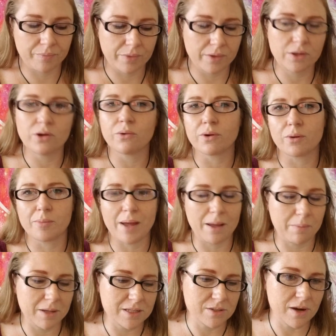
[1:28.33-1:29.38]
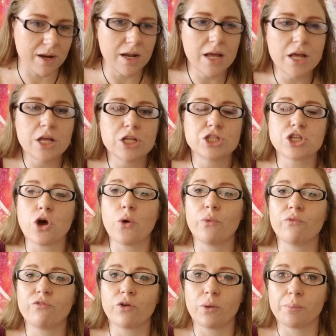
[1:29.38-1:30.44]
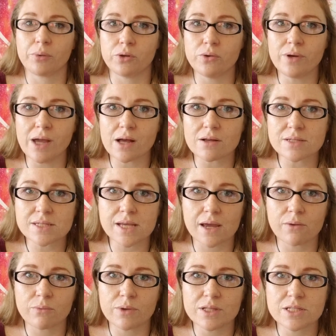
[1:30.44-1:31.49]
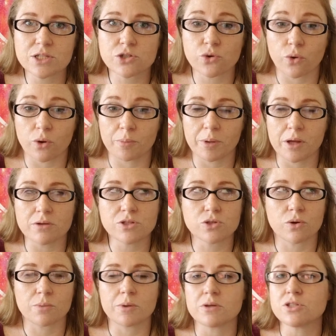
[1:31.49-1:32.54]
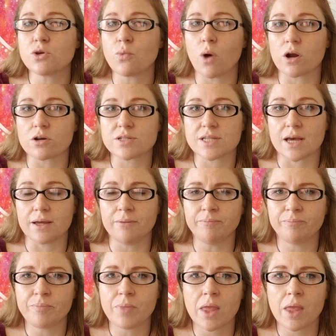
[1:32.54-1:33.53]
You know what opaque means, right? So for blue calcite with Scorpio, Scorpio is a water sign.